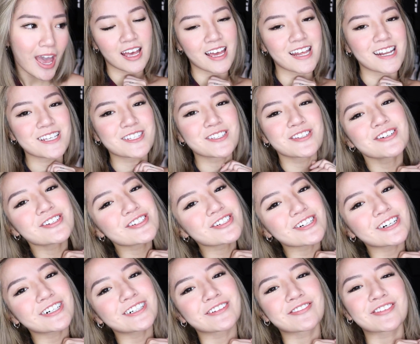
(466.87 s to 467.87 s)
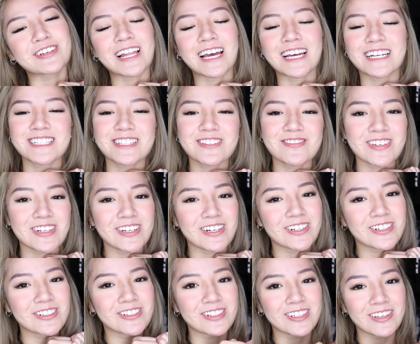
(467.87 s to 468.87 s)
And as usual, if you like this
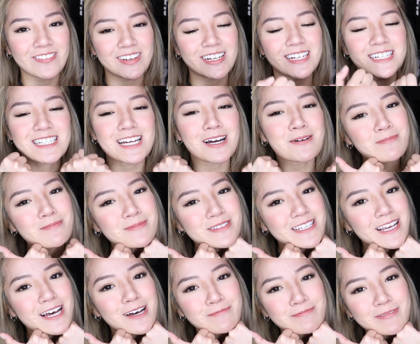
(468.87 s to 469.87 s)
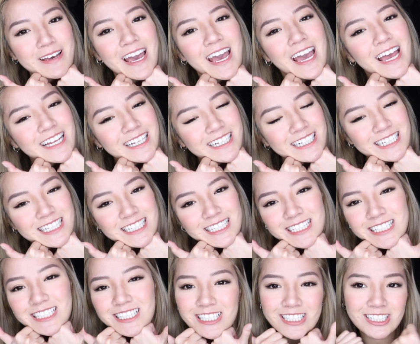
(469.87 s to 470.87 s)
video, do give it a thumbs up and click
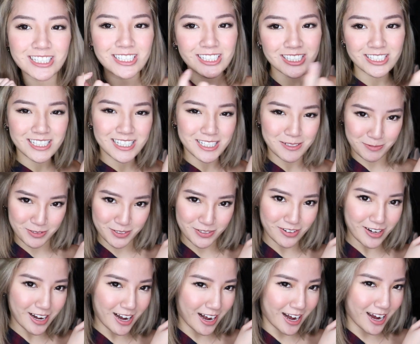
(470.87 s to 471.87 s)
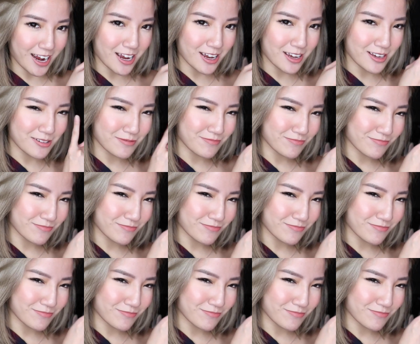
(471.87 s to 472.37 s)
here to subscribe.